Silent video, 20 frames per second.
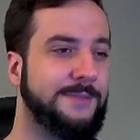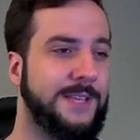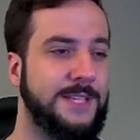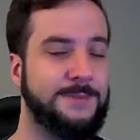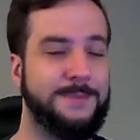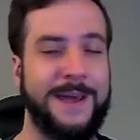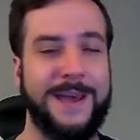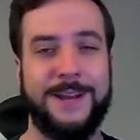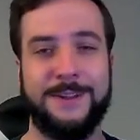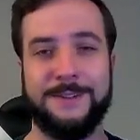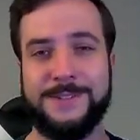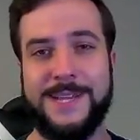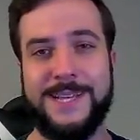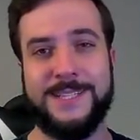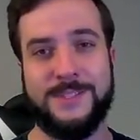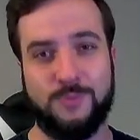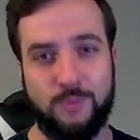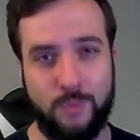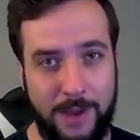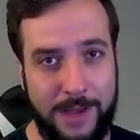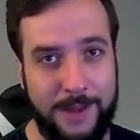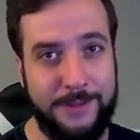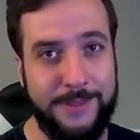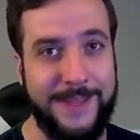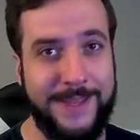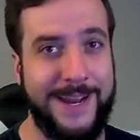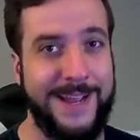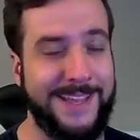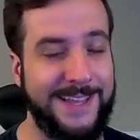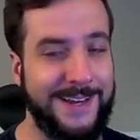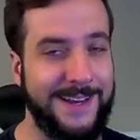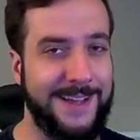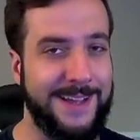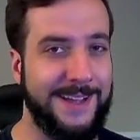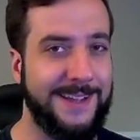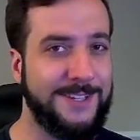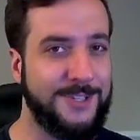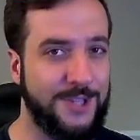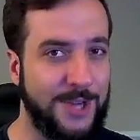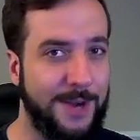of these battles as well that I can
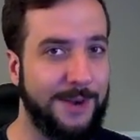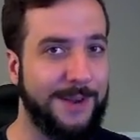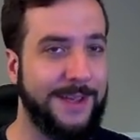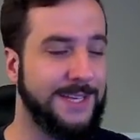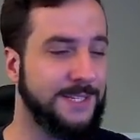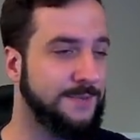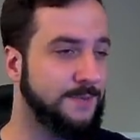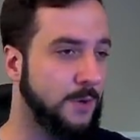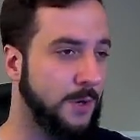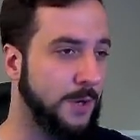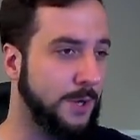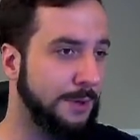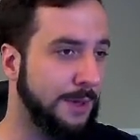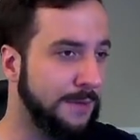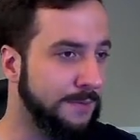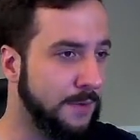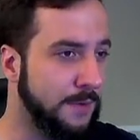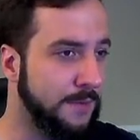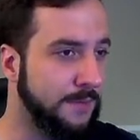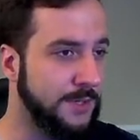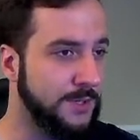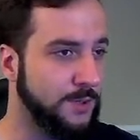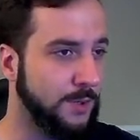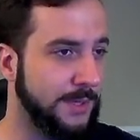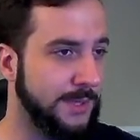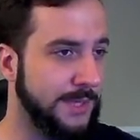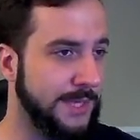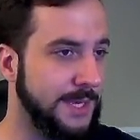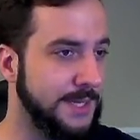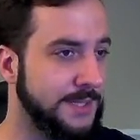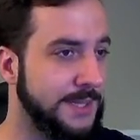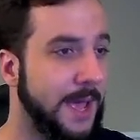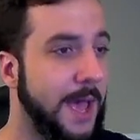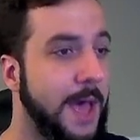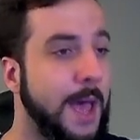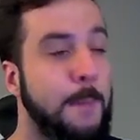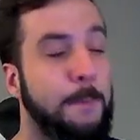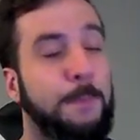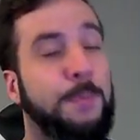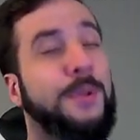shoutcast for you if you've enjoyed these.
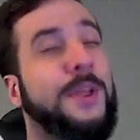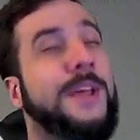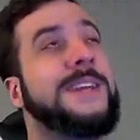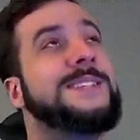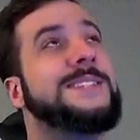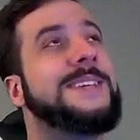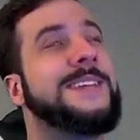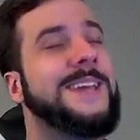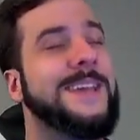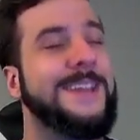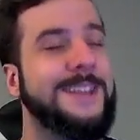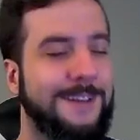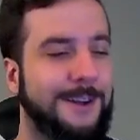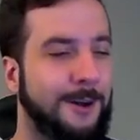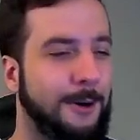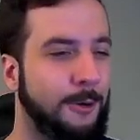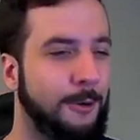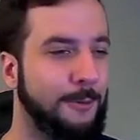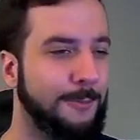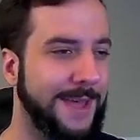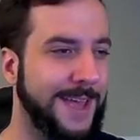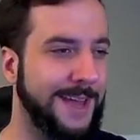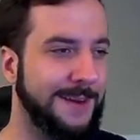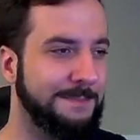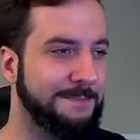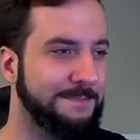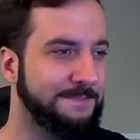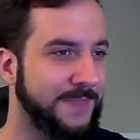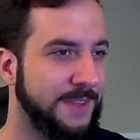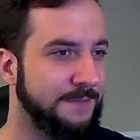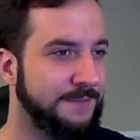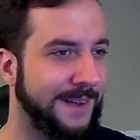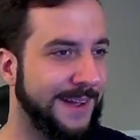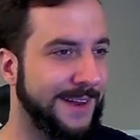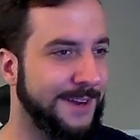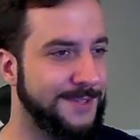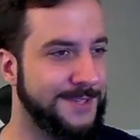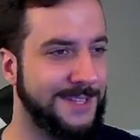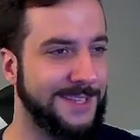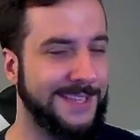Blaziken! Oh, man.
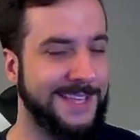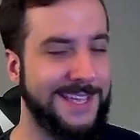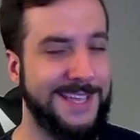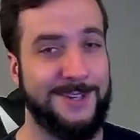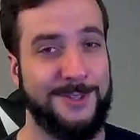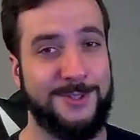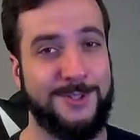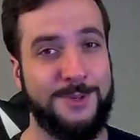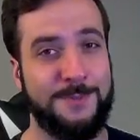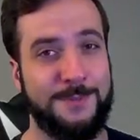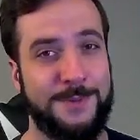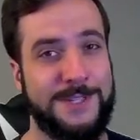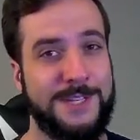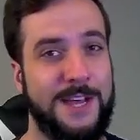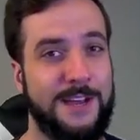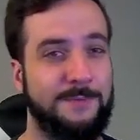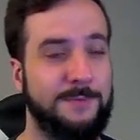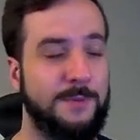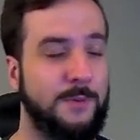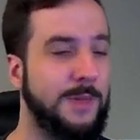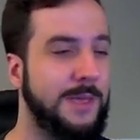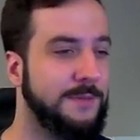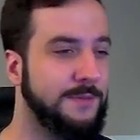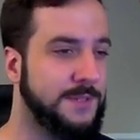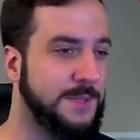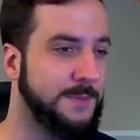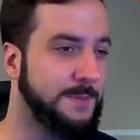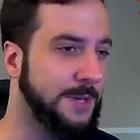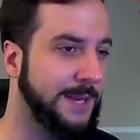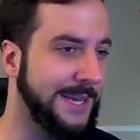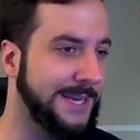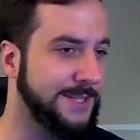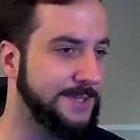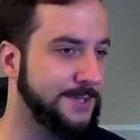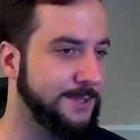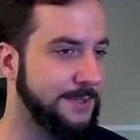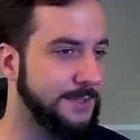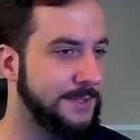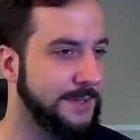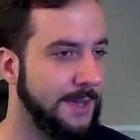Fighters in the lead are super tough, but we have some good
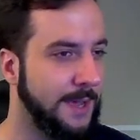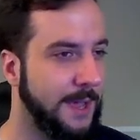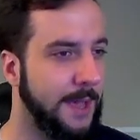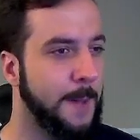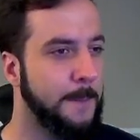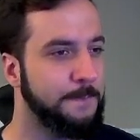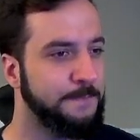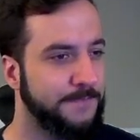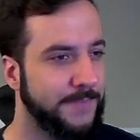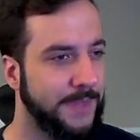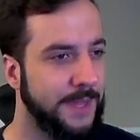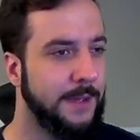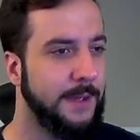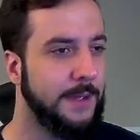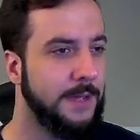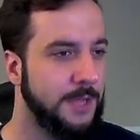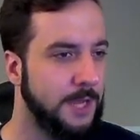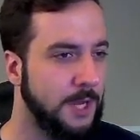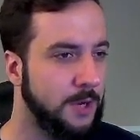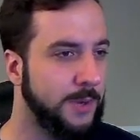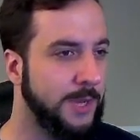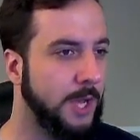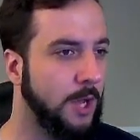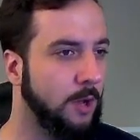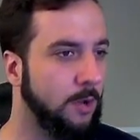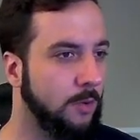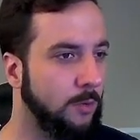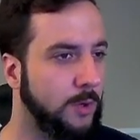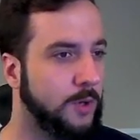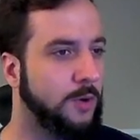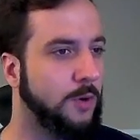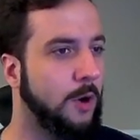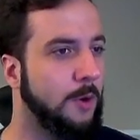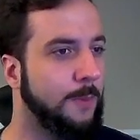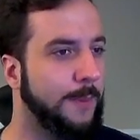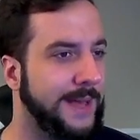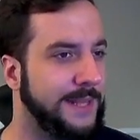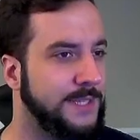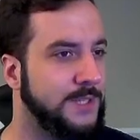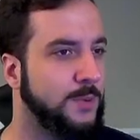answers. Here we go.
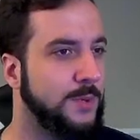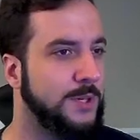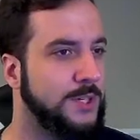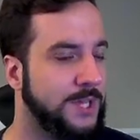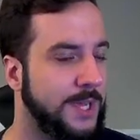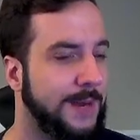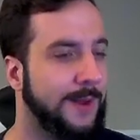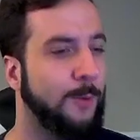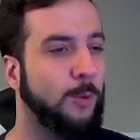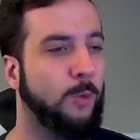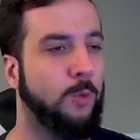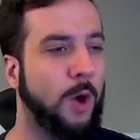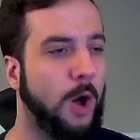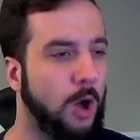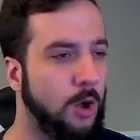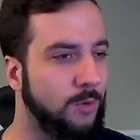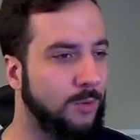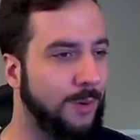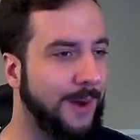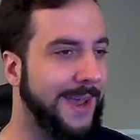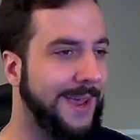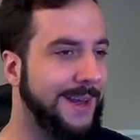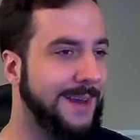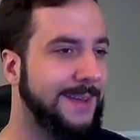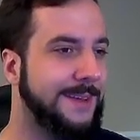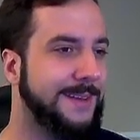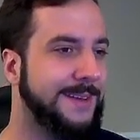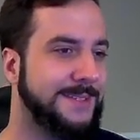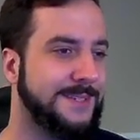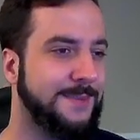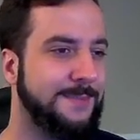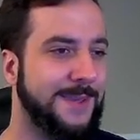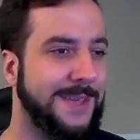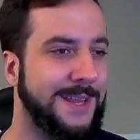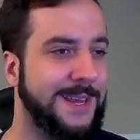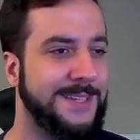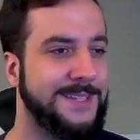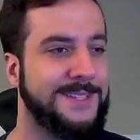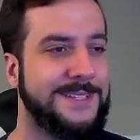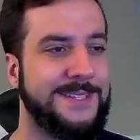Crobat switch in. Walrein to
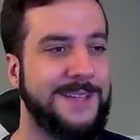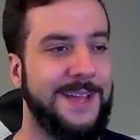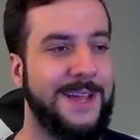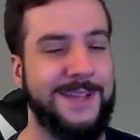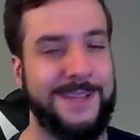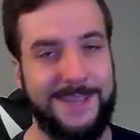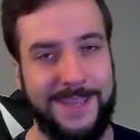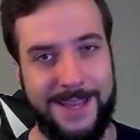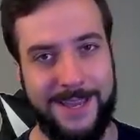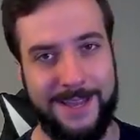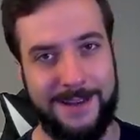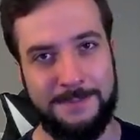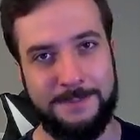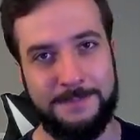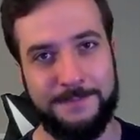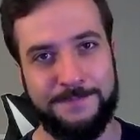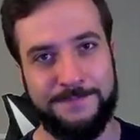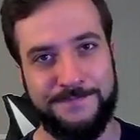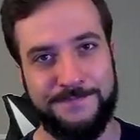meet us again.